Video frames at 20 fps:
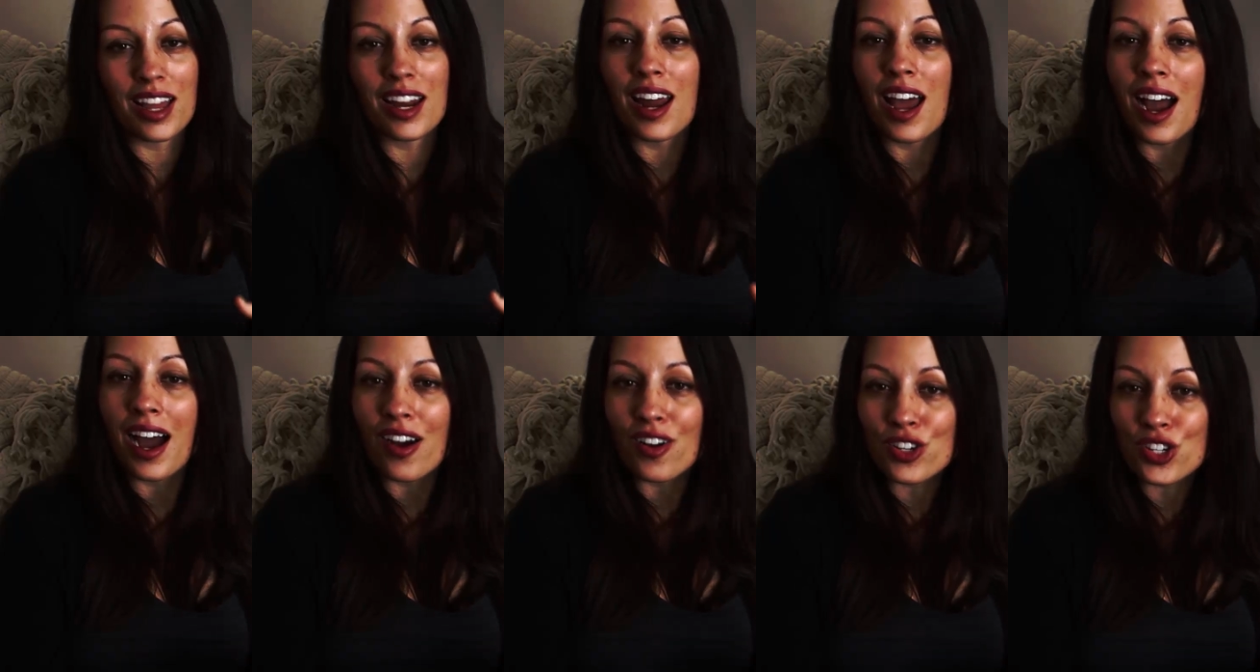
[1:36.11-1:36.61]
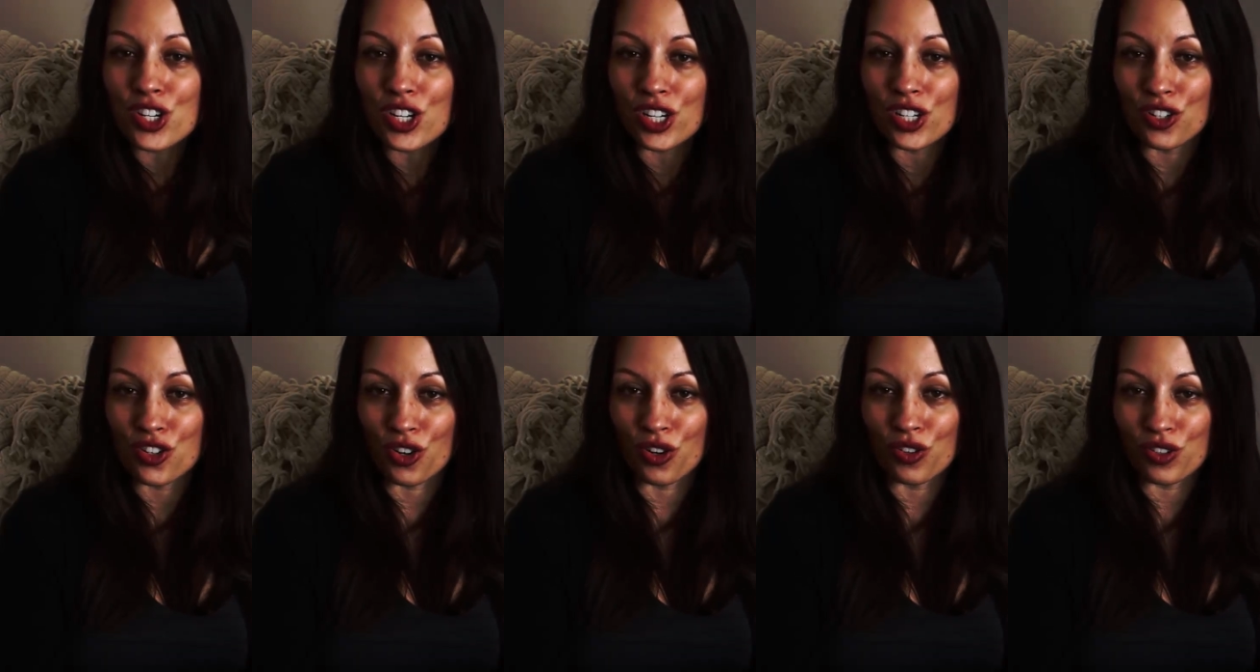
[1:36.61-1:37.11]
and how she
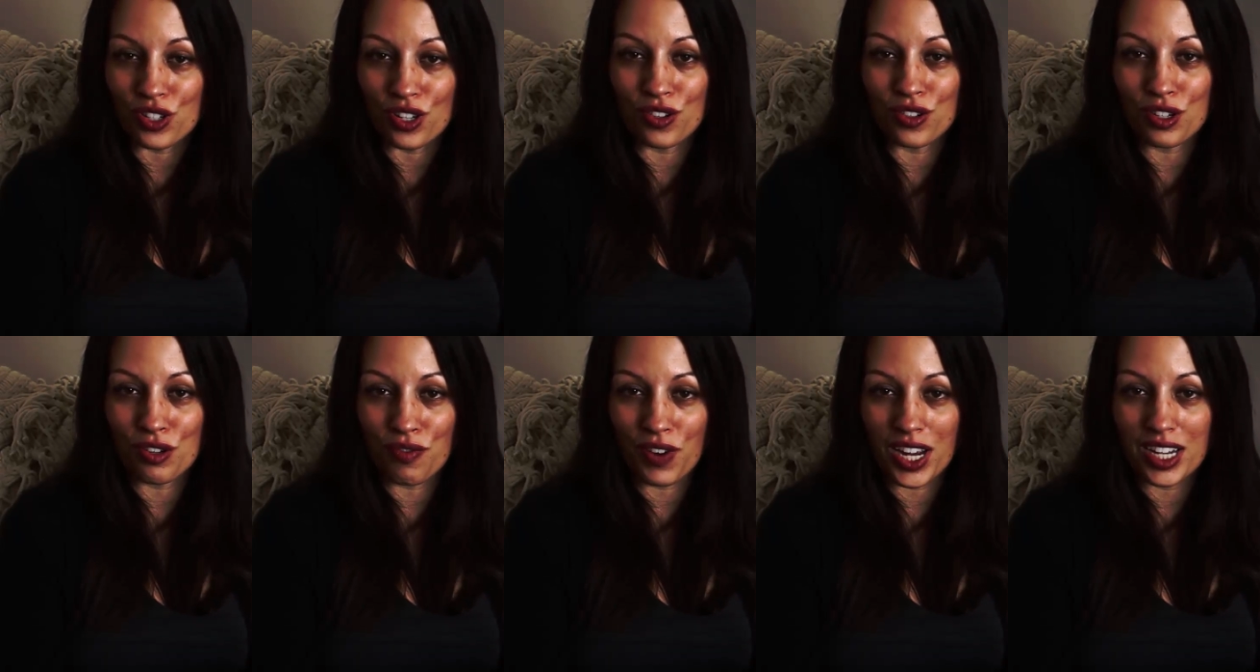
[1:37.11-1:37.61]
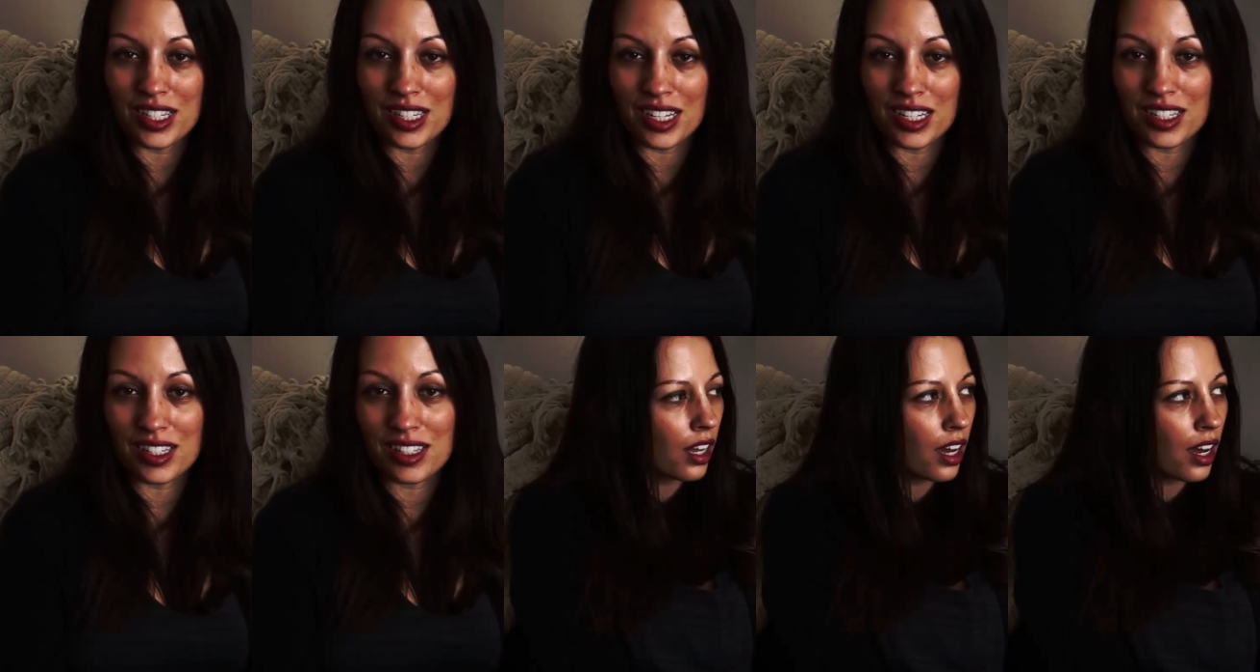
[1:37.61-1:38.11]
controls those
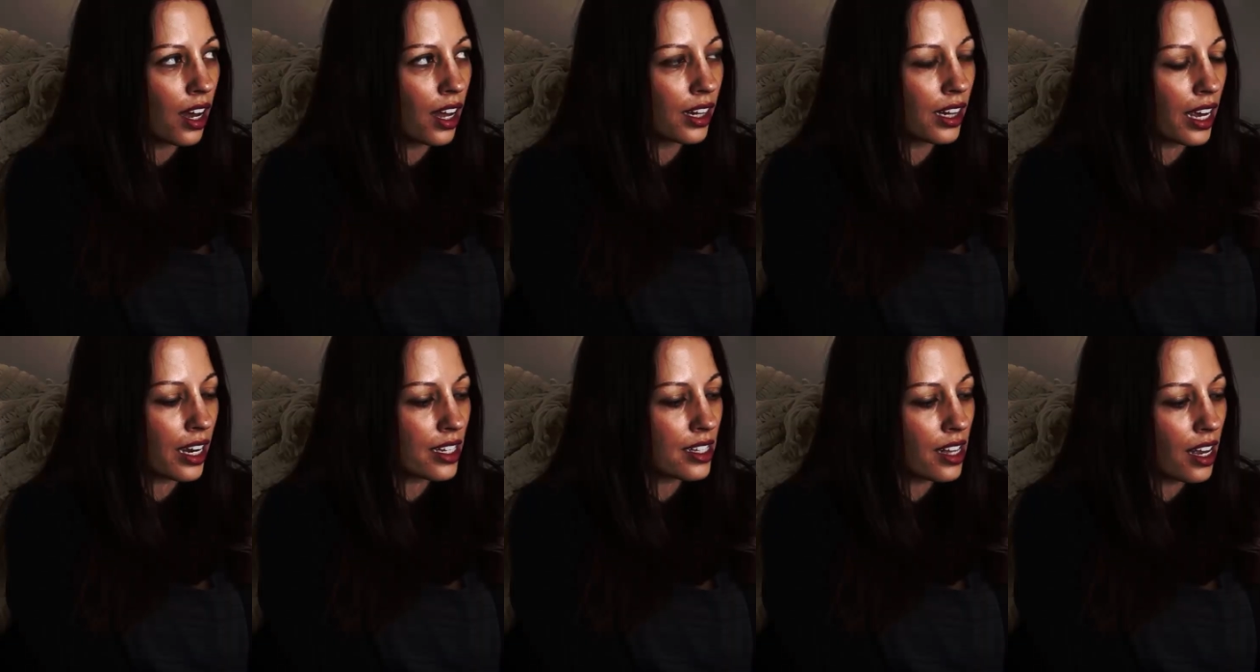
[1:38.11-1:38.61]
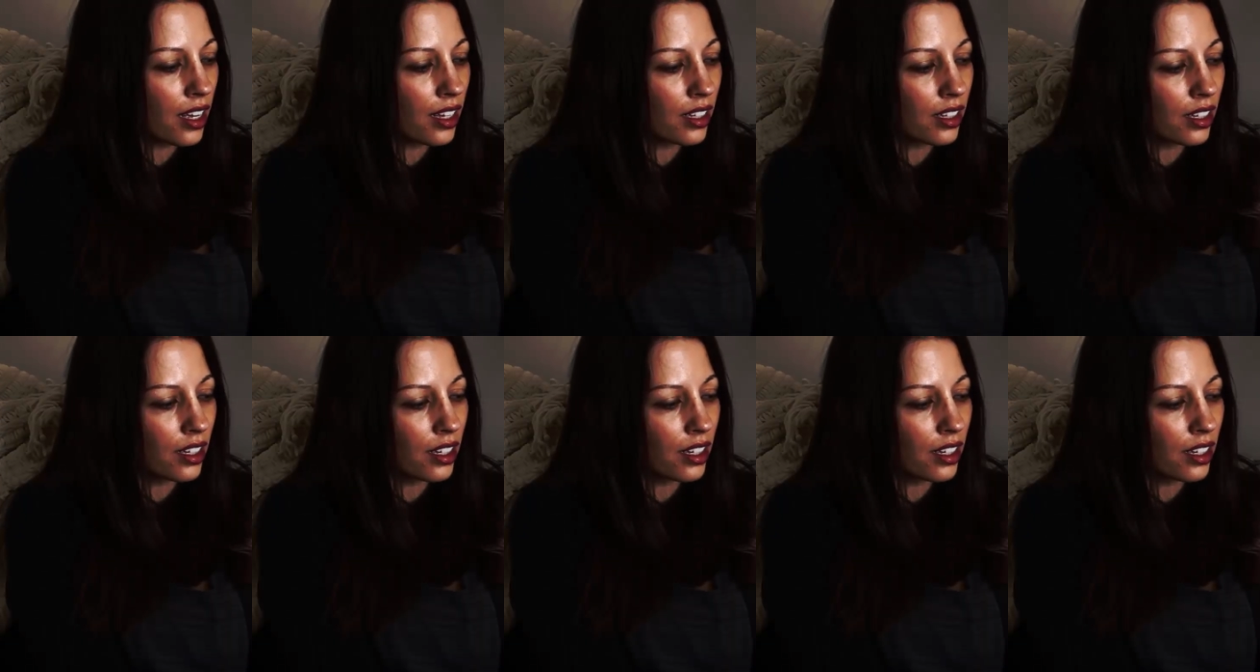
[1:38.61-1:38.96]
devices. Alexa,